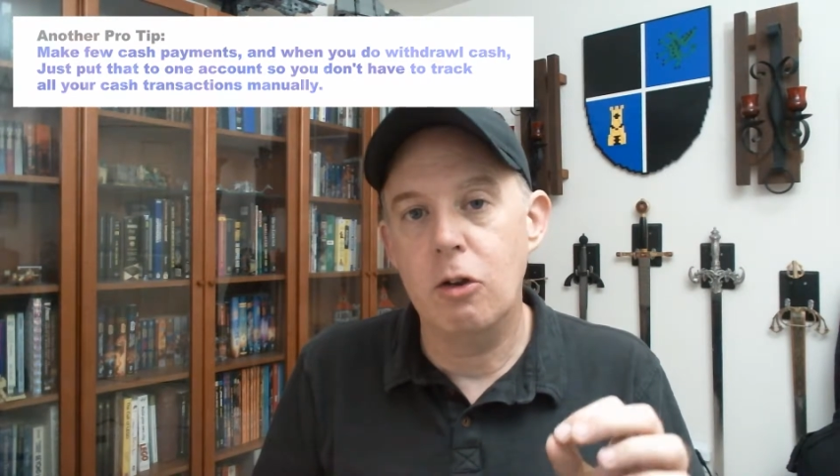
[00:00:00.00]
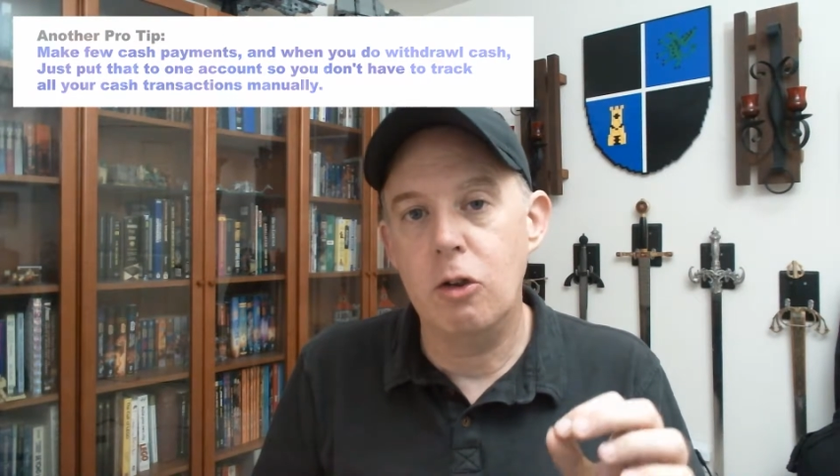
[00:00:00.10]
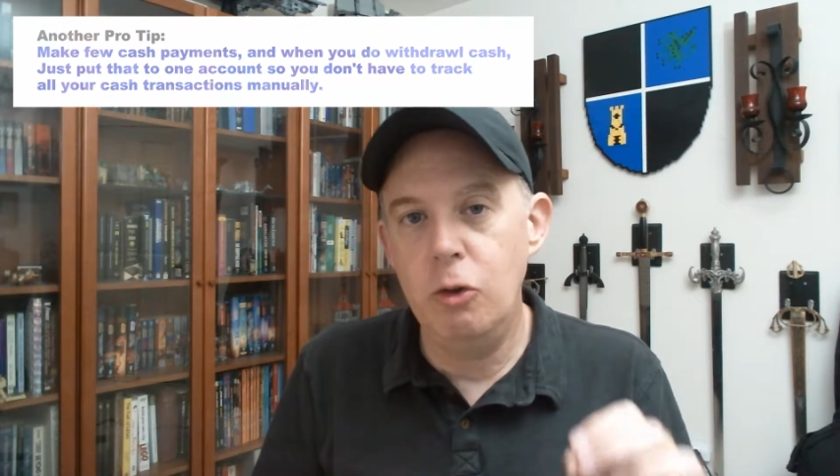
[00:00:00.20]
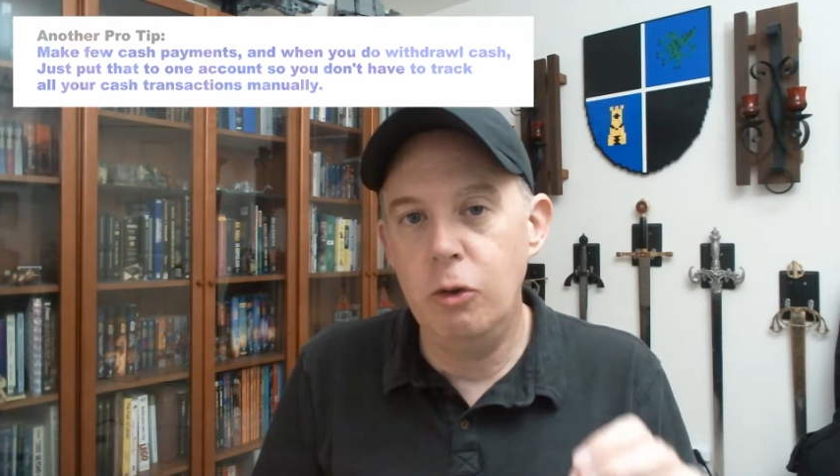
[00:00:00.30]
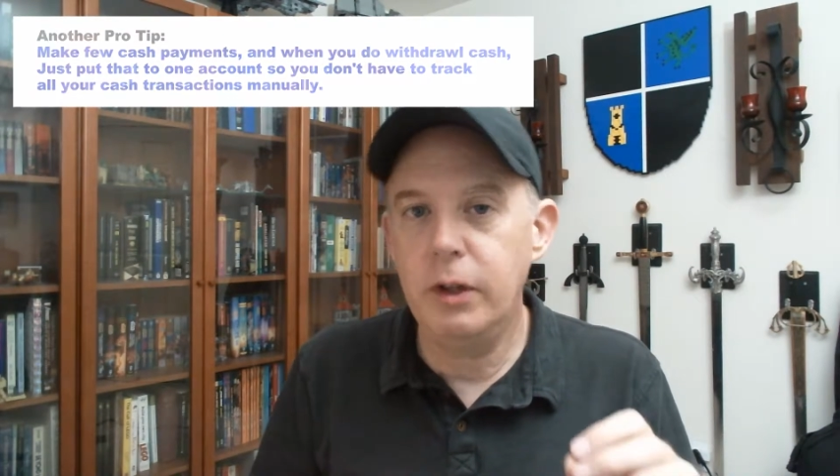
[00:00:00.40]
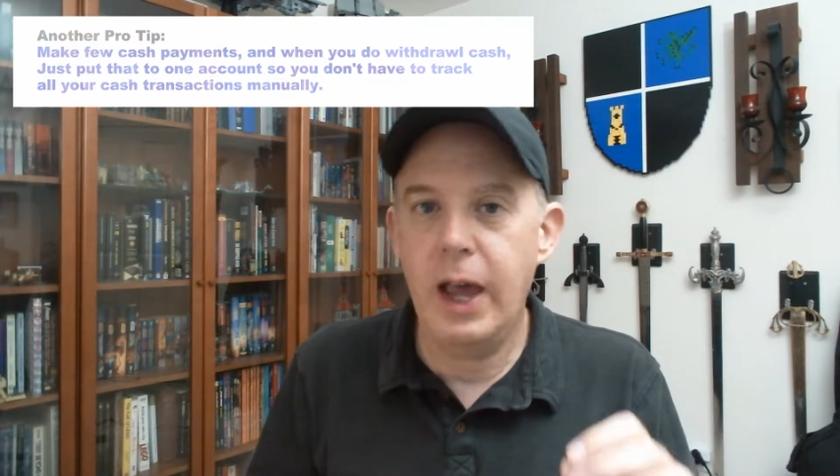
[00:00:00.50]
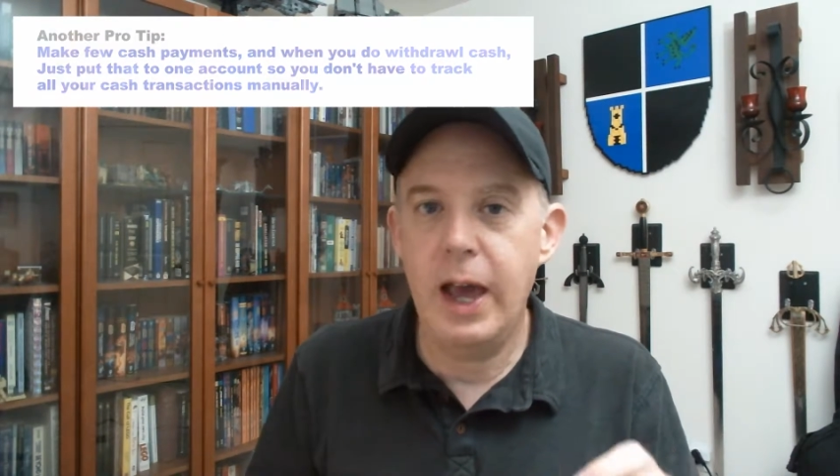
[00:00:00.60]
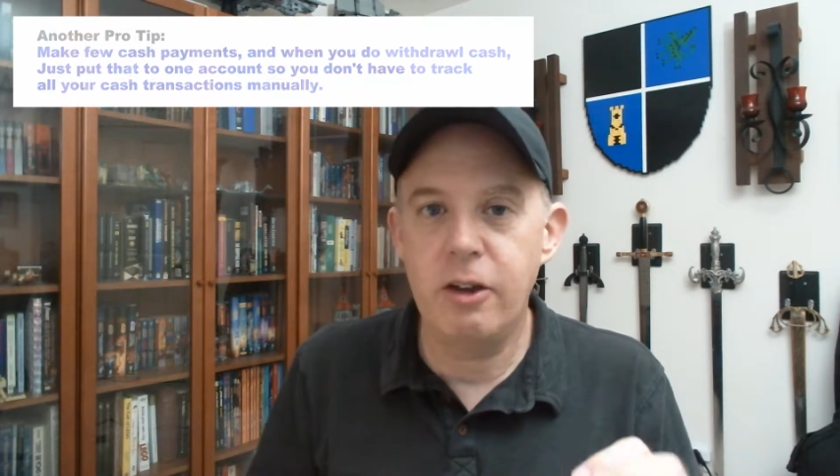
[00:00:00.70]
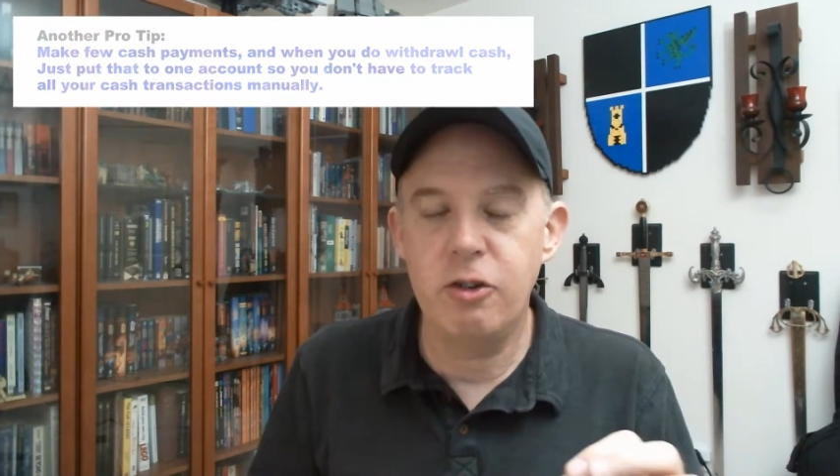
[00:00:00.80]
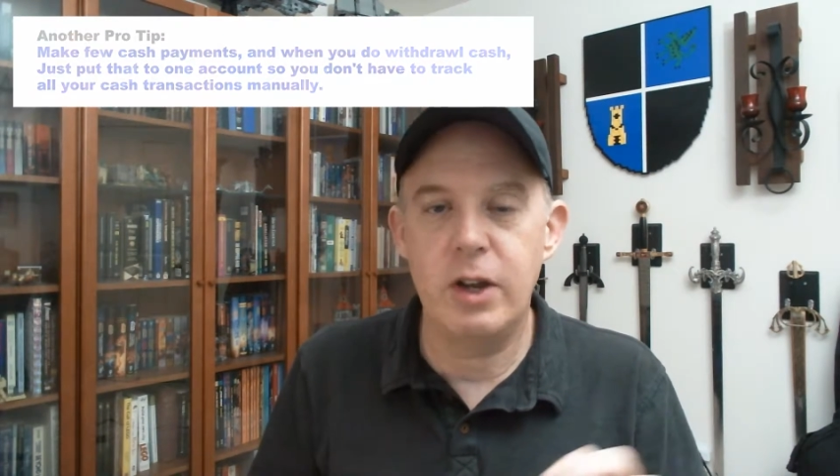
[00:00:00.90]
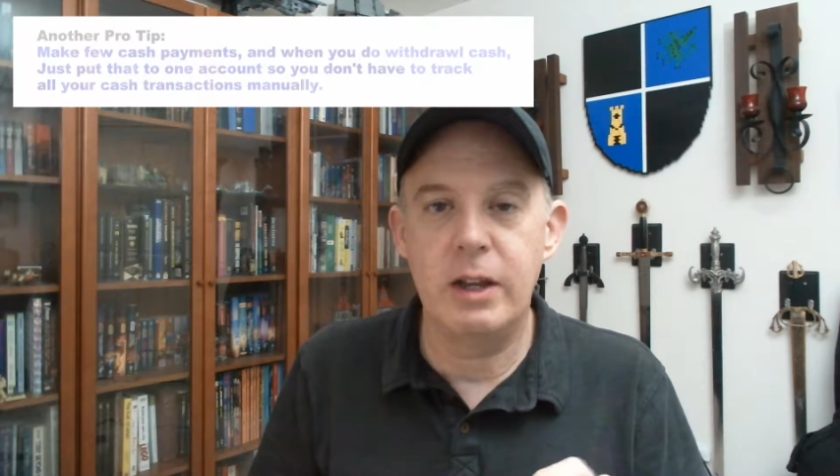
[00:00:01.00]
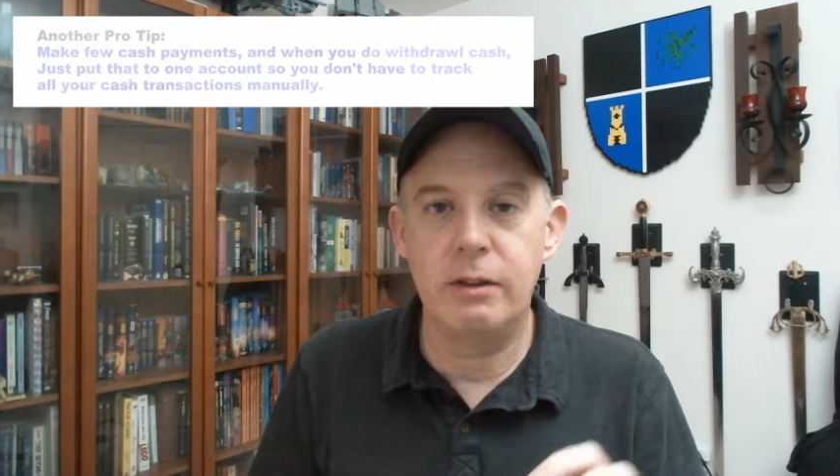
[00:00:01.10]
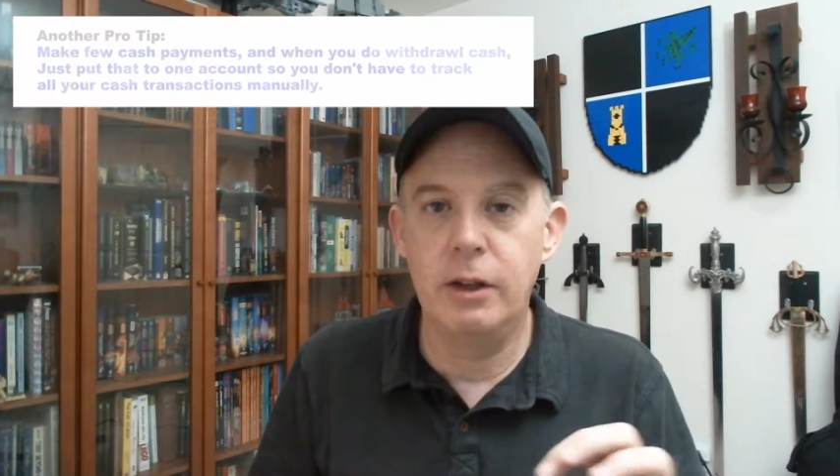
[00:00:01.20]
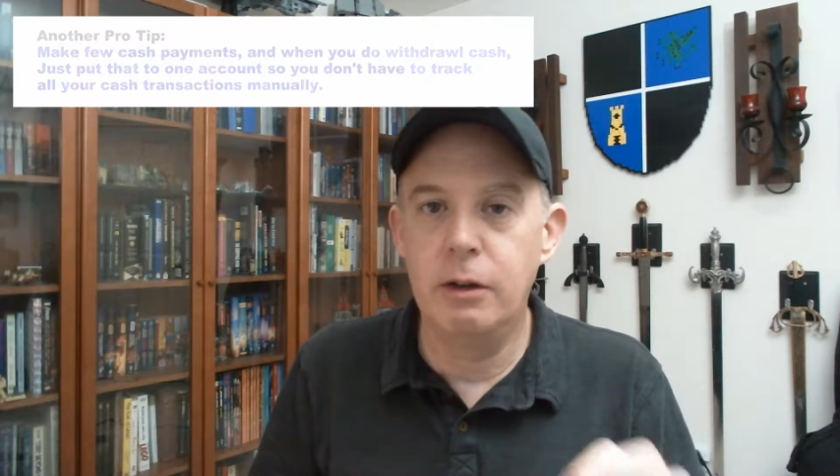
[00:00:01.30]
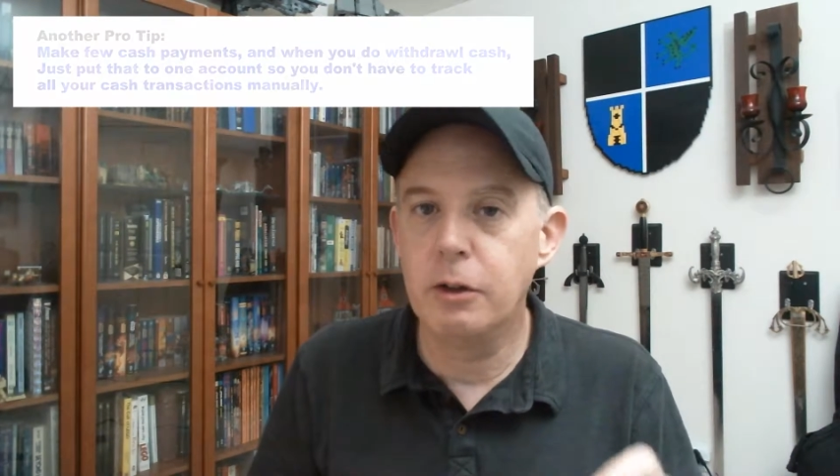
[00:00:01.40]
use cash
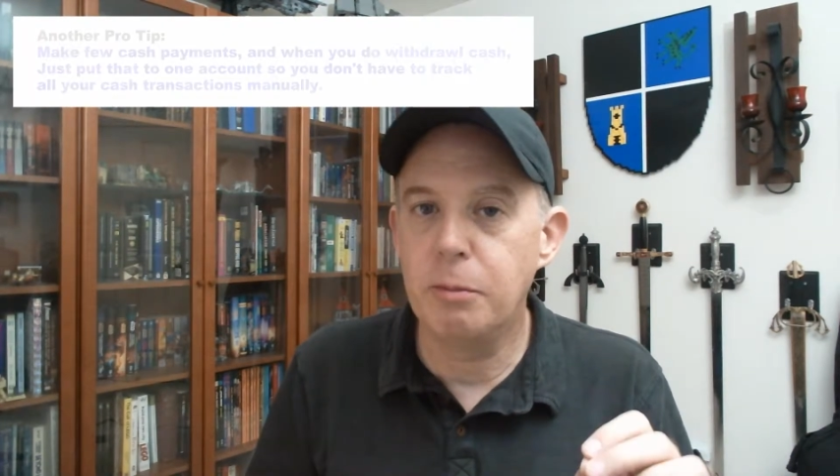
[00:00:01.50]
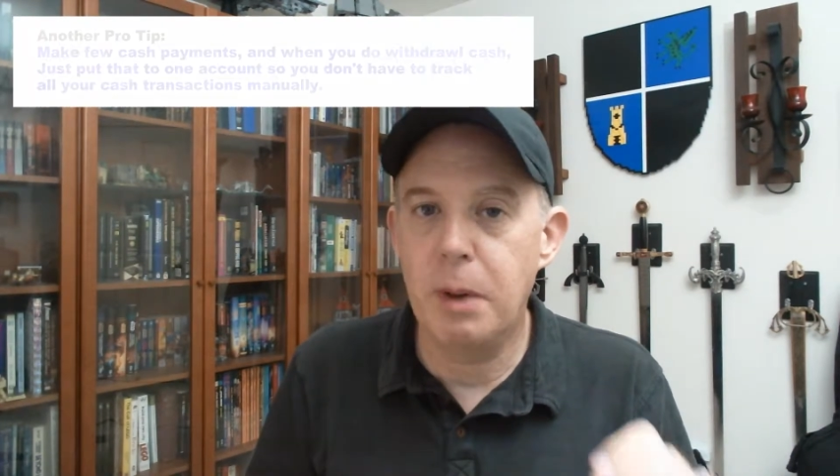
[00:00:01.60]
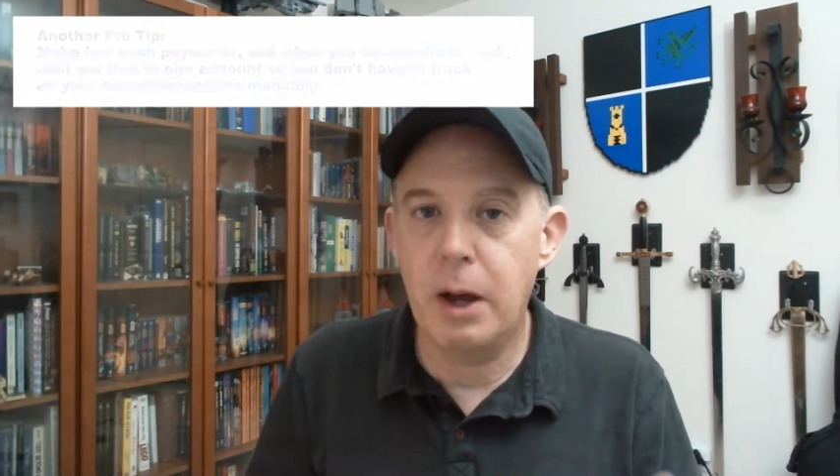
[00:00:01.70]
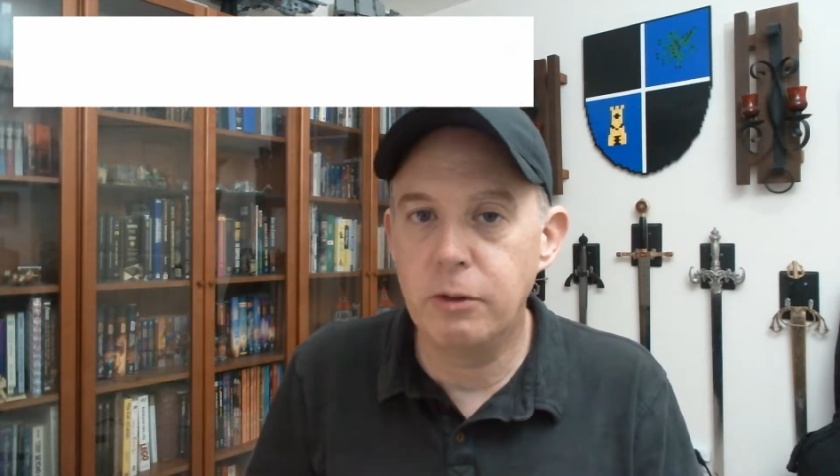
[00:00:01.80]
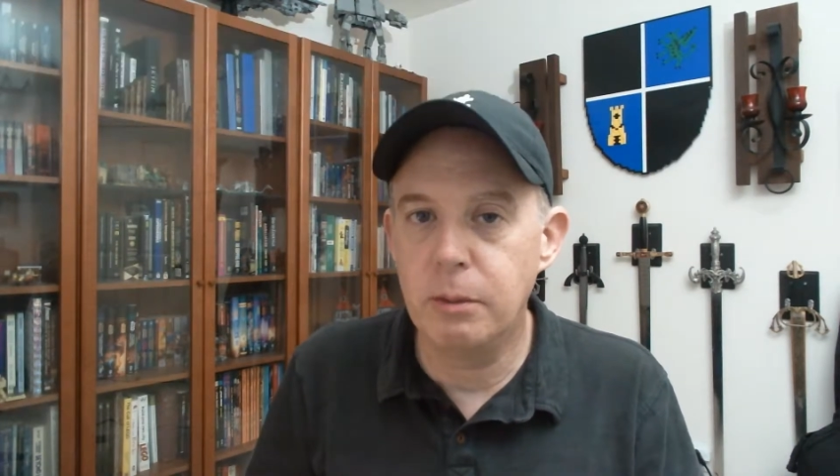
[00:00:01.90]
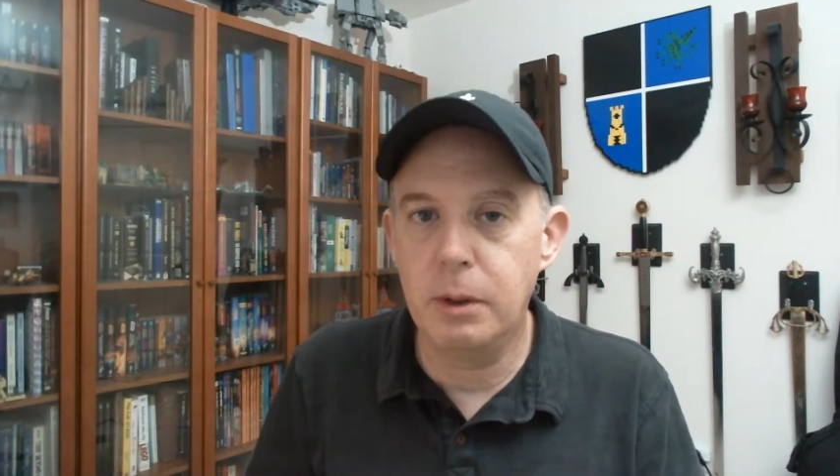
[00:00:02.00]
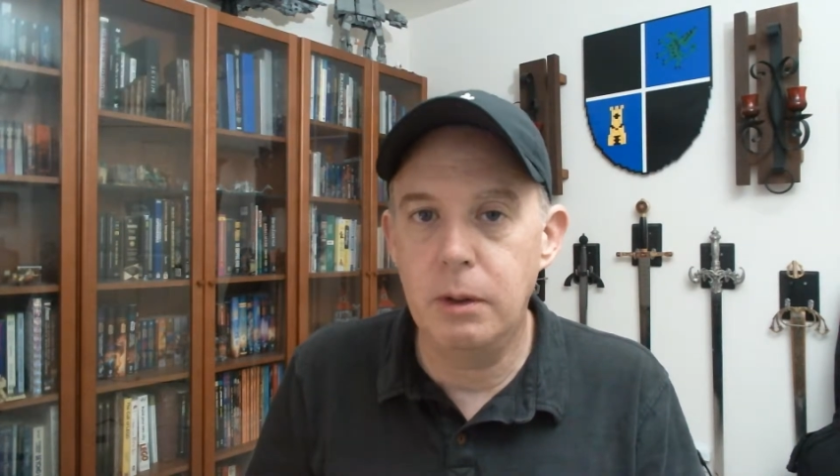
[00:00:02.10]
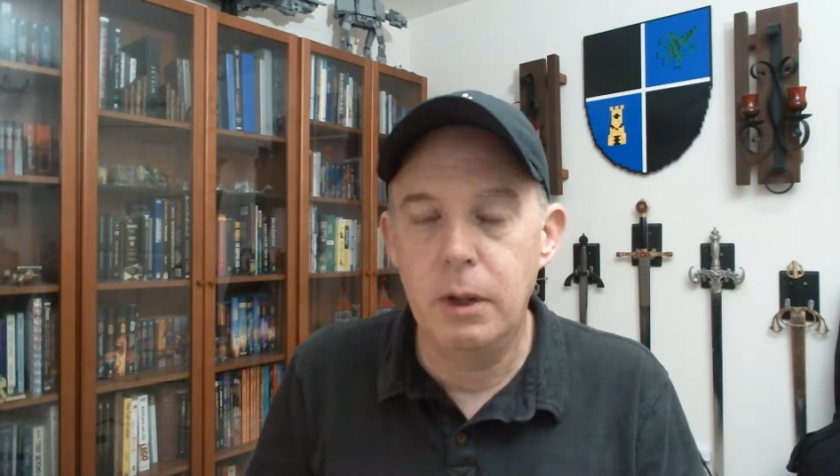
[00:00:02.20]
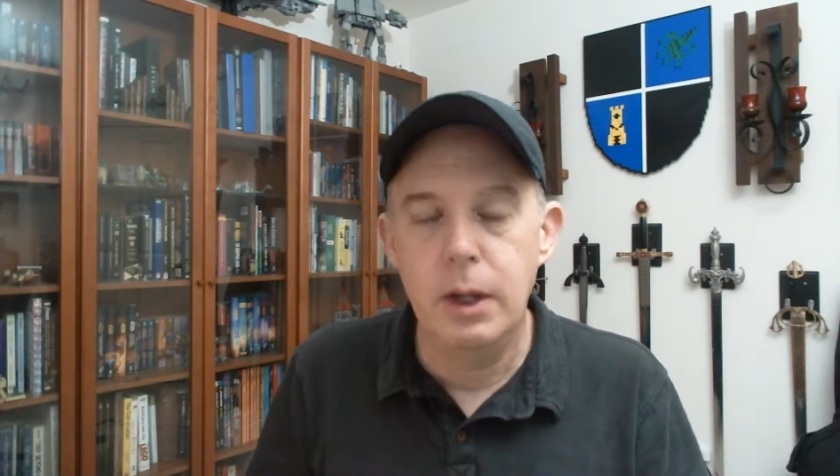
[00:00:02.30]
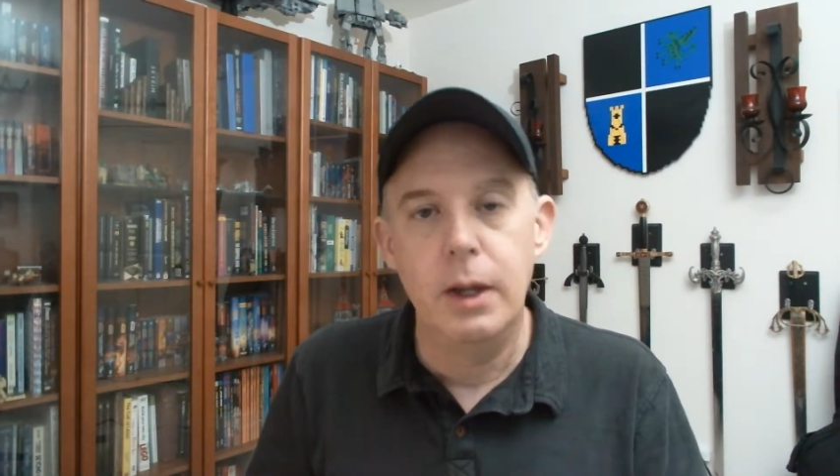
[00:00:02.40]
as little as possible,